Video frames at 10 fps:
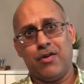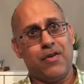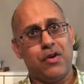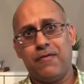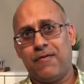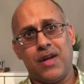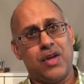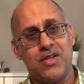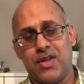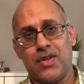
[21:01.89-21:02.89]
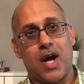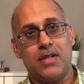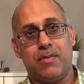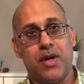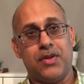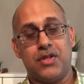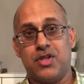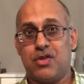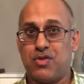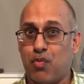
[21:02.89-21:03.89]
your feelings and thoughts about this in terms